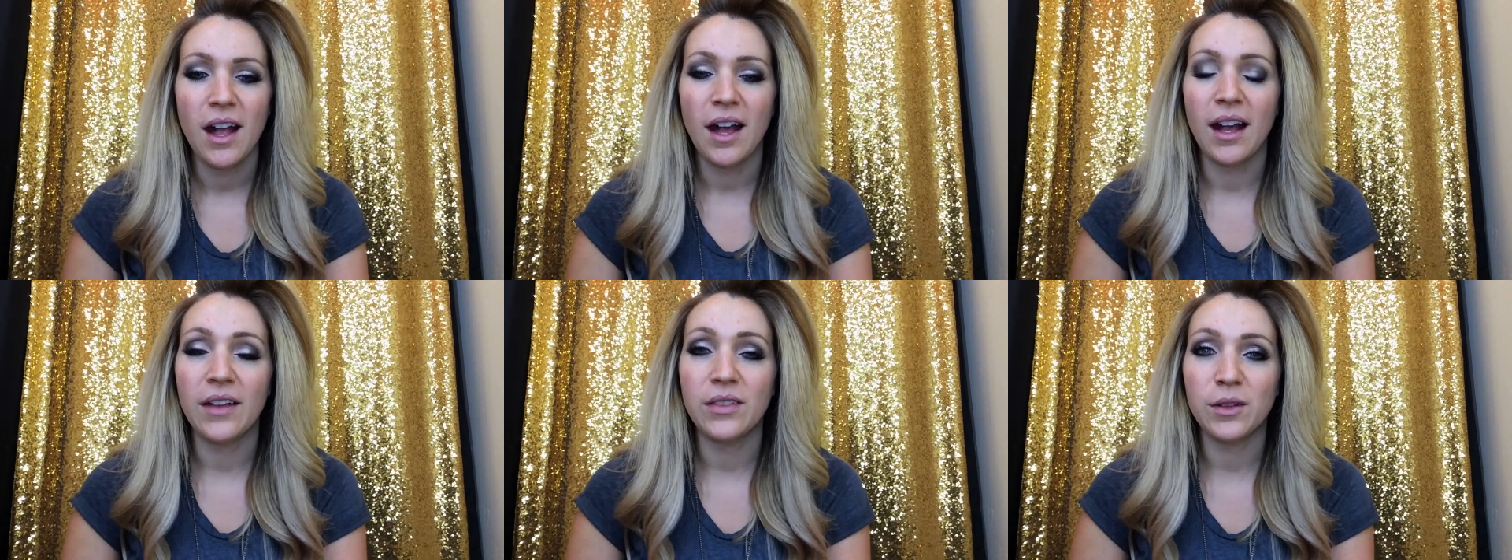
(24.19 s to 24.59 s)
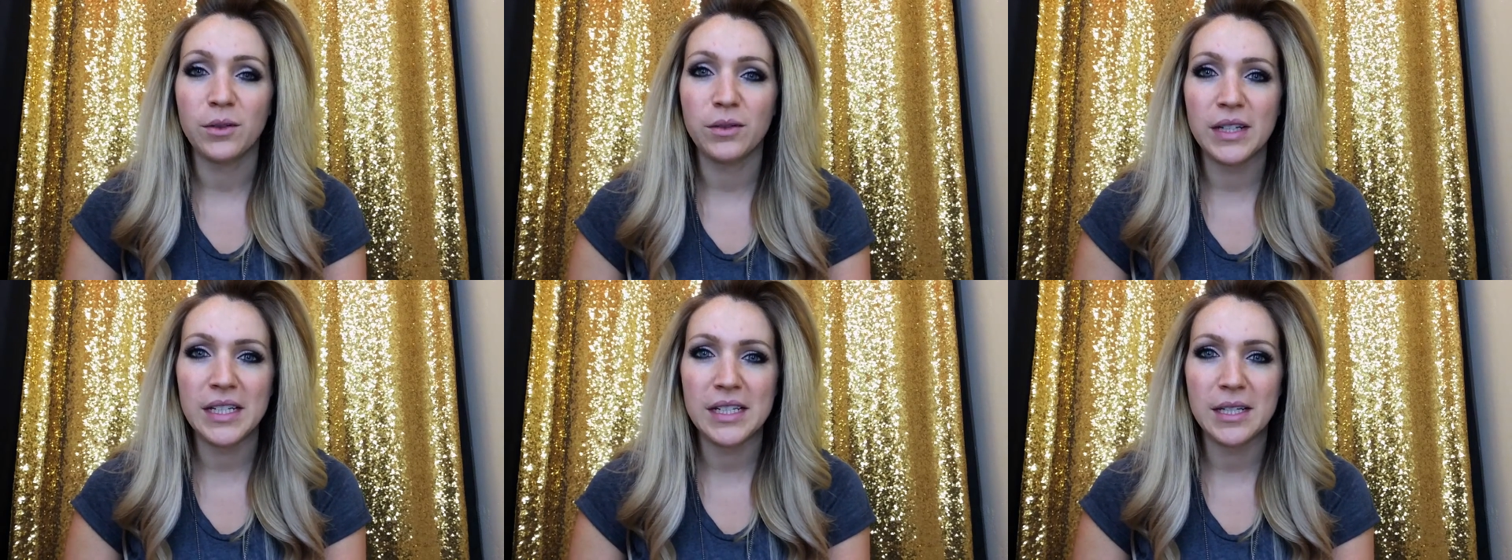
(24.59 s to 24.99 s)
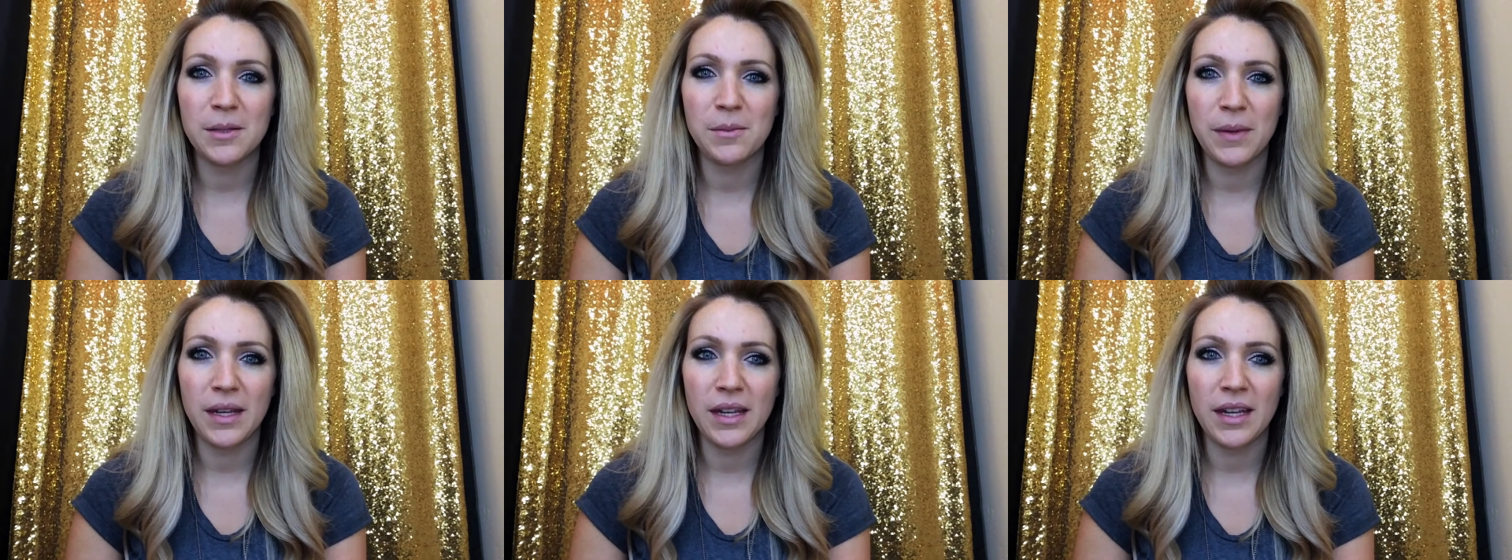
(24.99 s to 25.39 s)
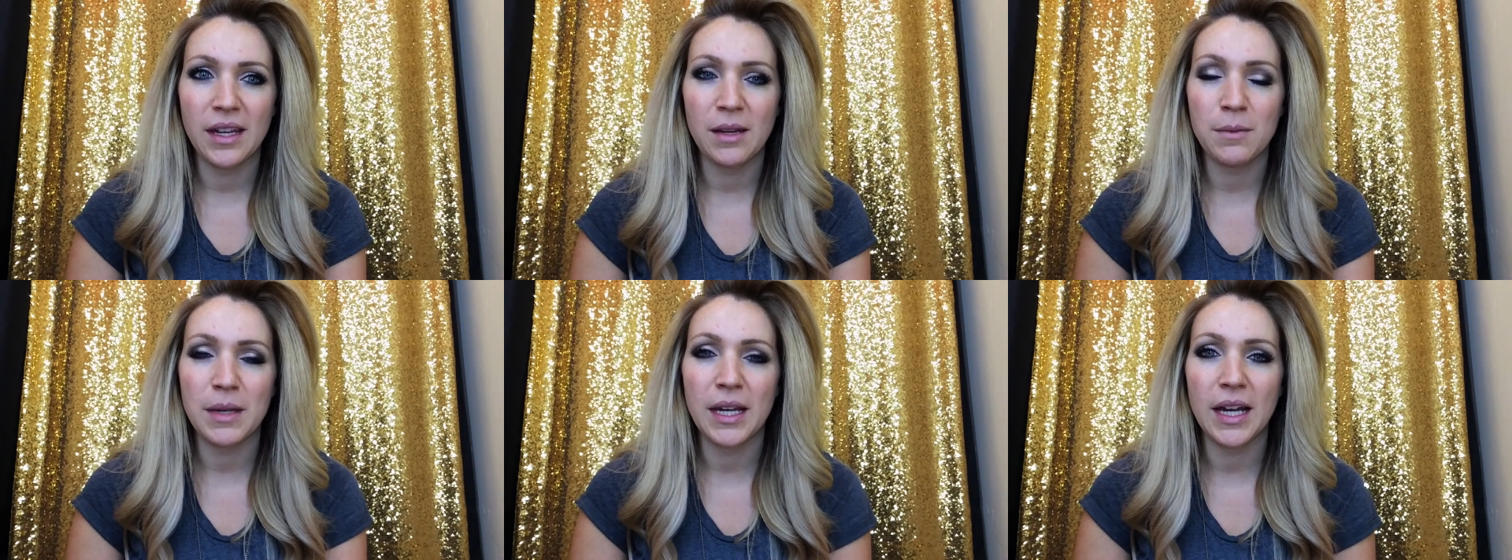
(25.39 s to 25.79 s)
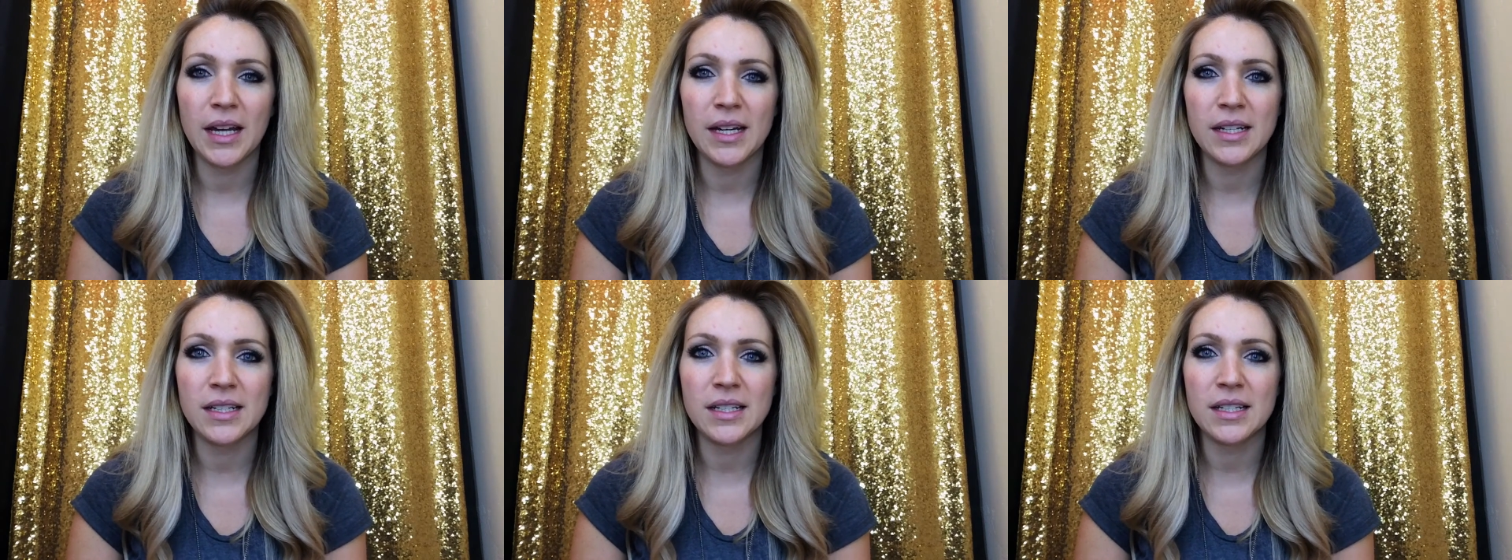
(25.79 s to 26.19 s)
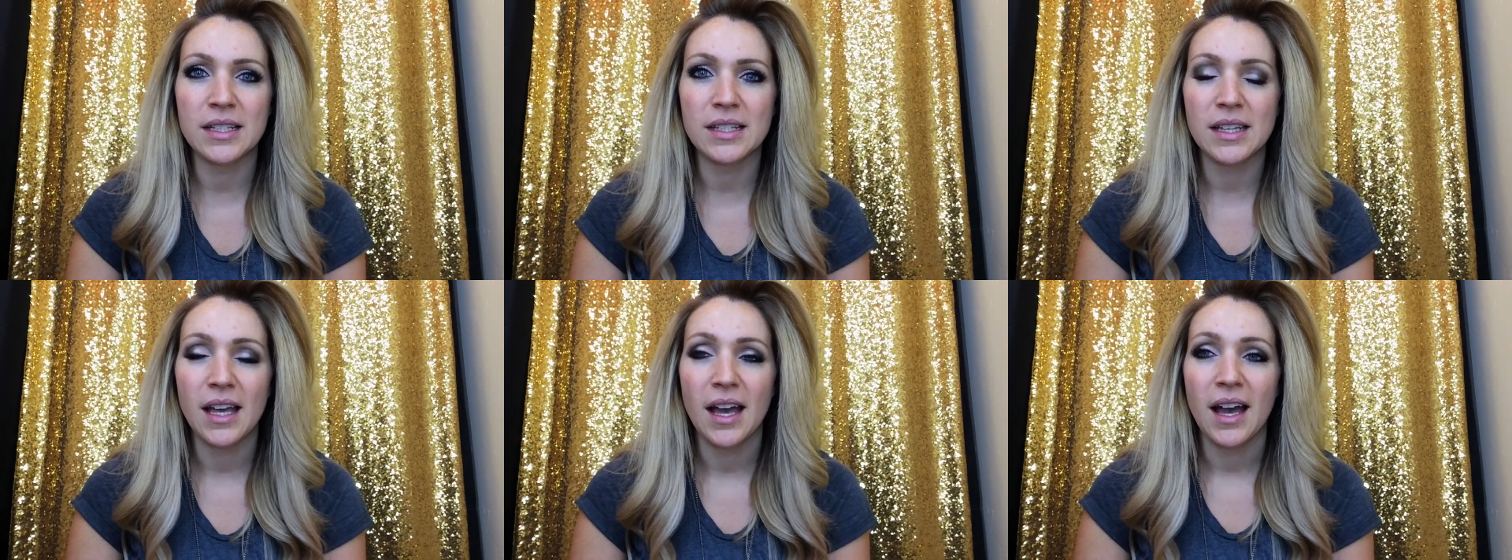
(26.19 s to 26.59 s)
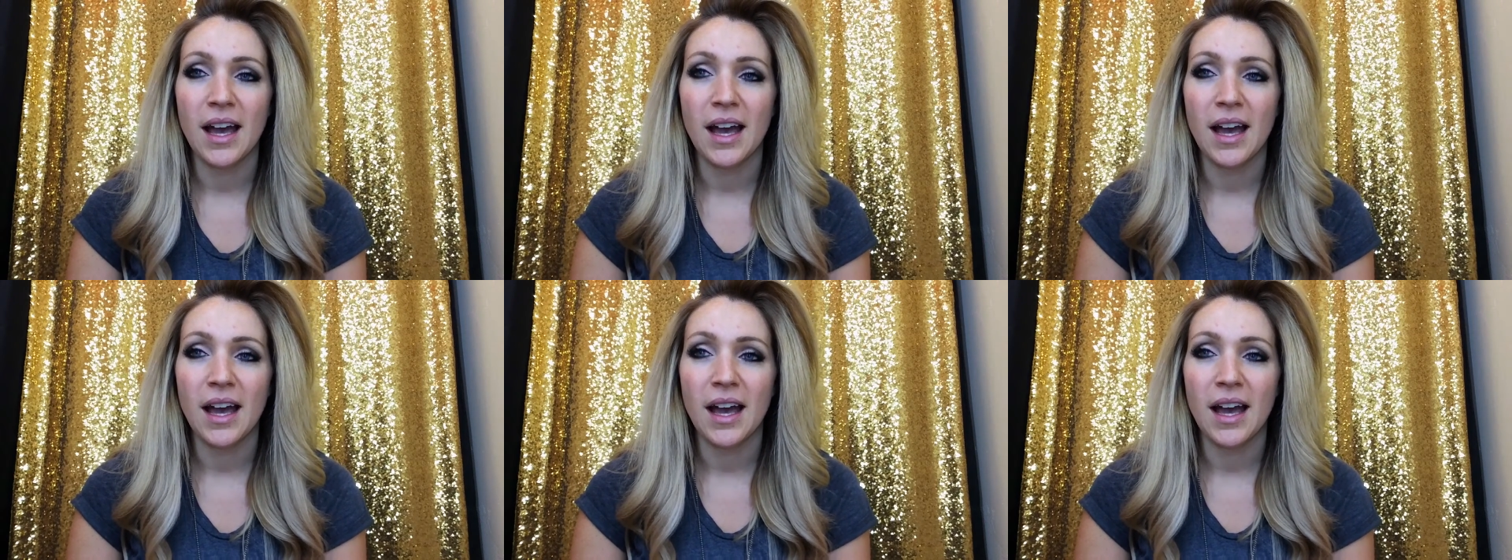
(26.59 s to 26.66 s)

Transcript: and the reason being because